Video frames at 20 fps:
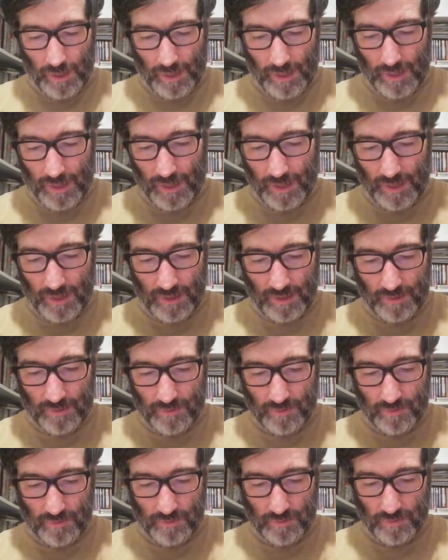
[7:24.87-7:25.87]

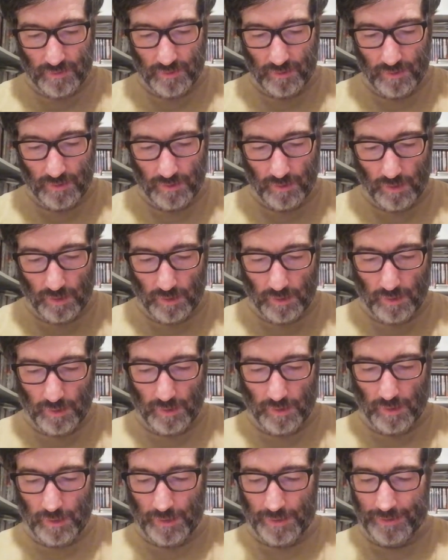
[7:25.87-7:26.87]
And
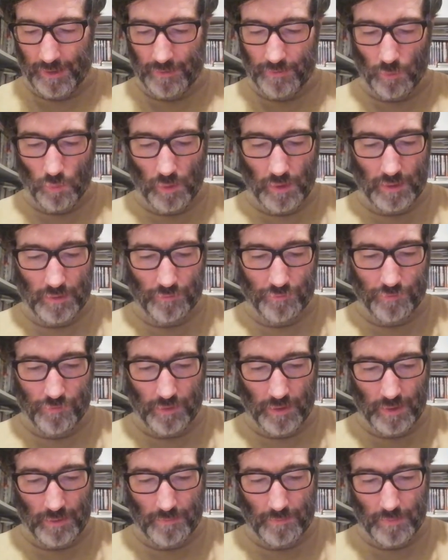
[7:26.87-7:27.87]
another one
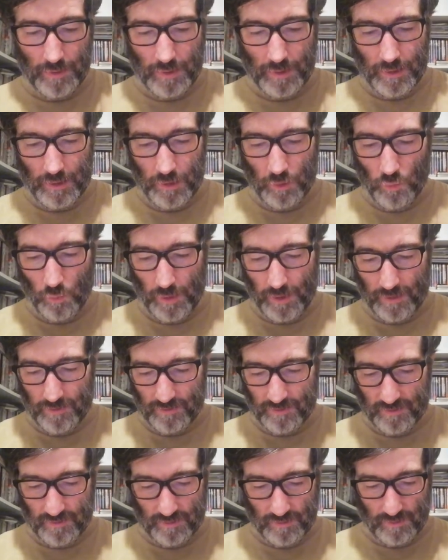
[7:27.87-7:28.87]
from
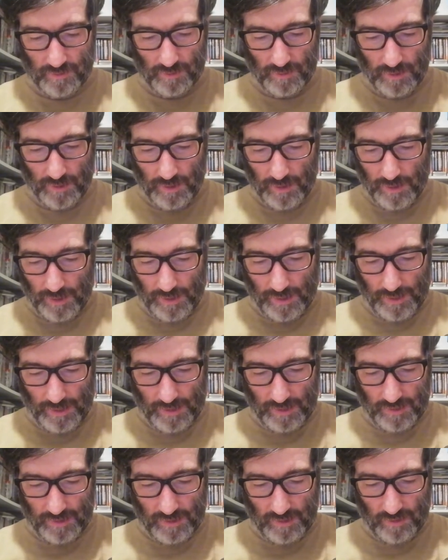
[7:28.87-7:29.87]
US.
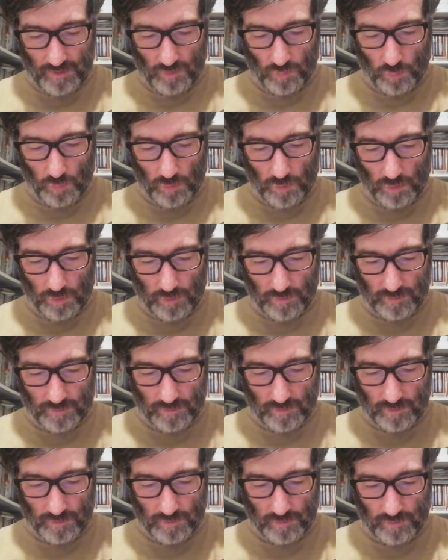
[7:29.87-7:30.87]
And this was
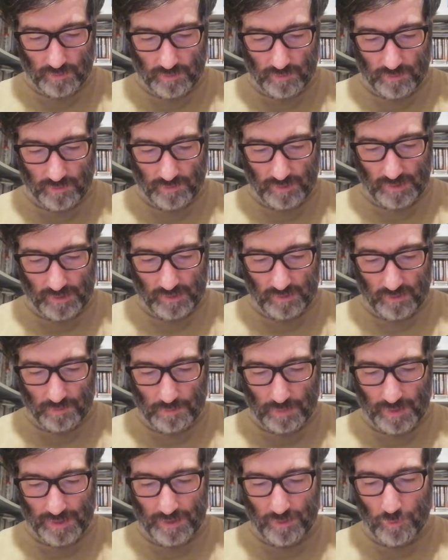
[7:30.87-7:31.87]

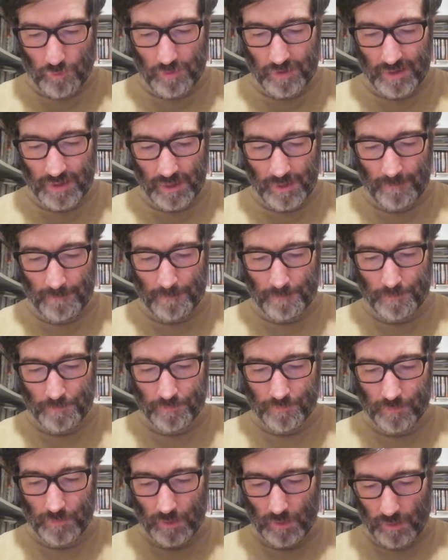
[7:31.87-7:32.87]
sent by Ree.
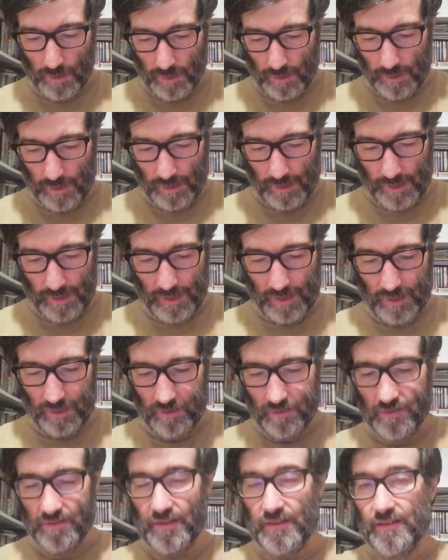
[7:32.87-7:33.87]

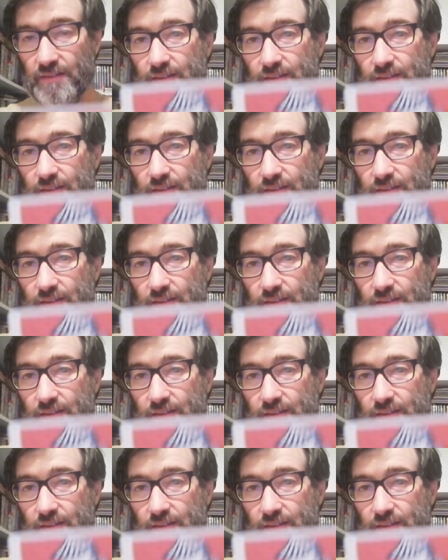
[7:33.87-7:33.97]
And she